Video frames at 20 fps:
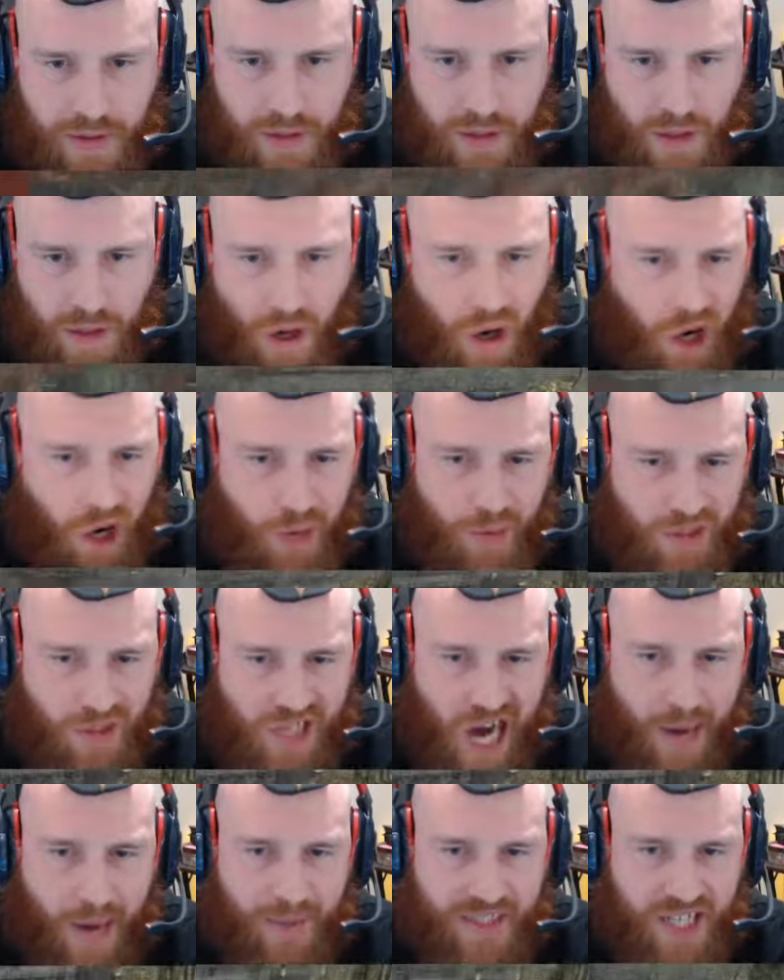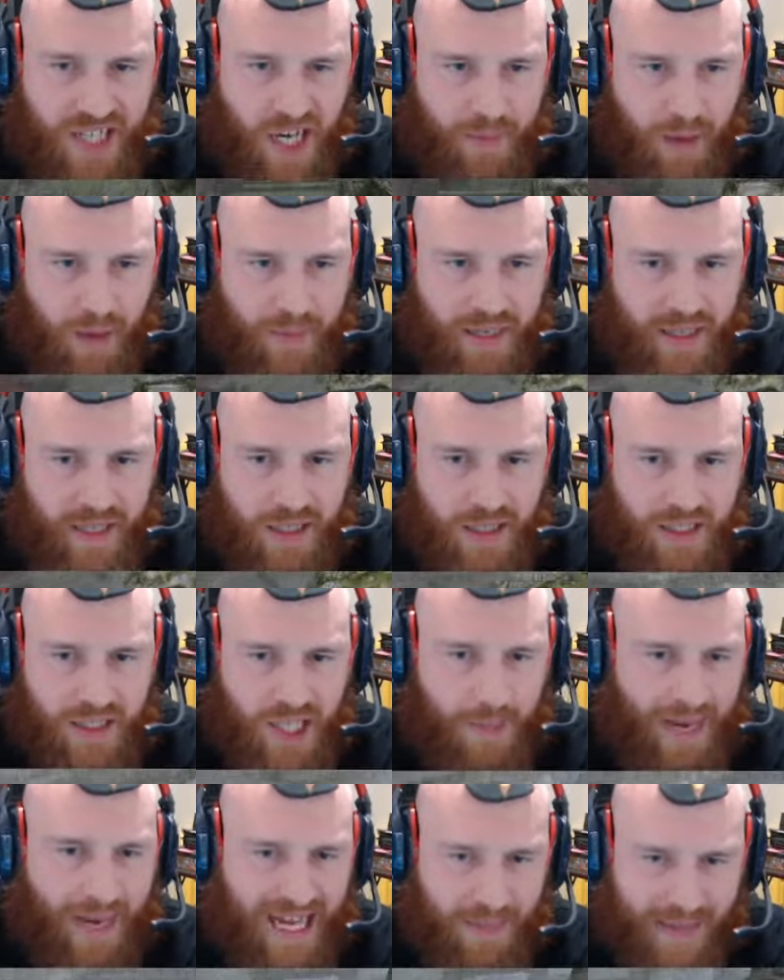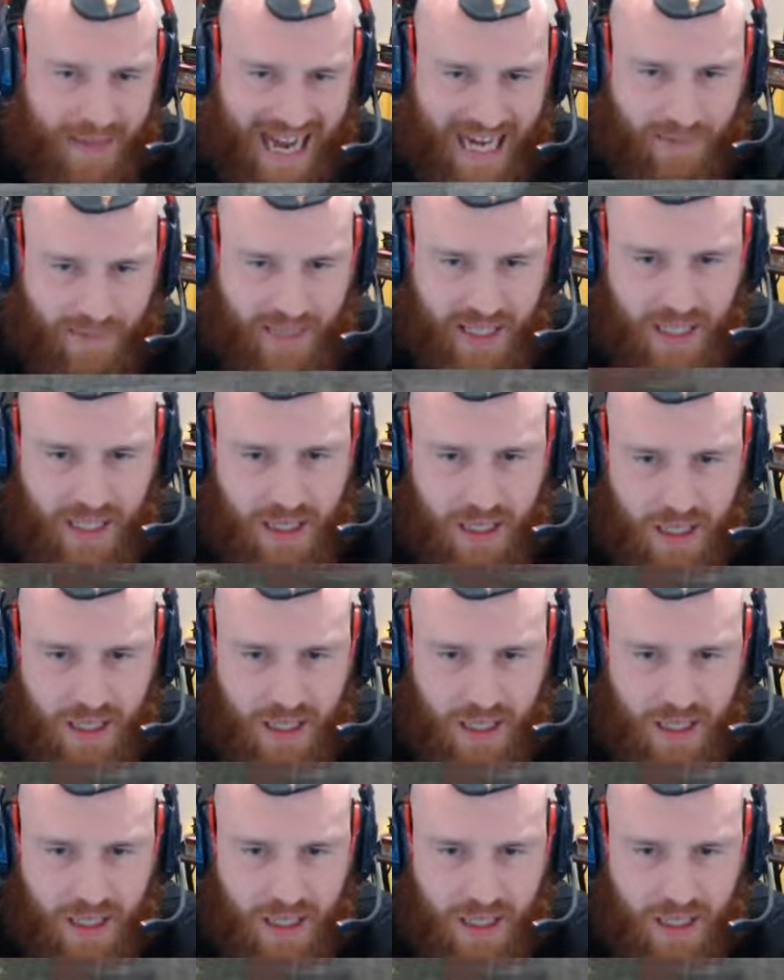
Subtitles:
Horrible commentary by me. Somebody ban me.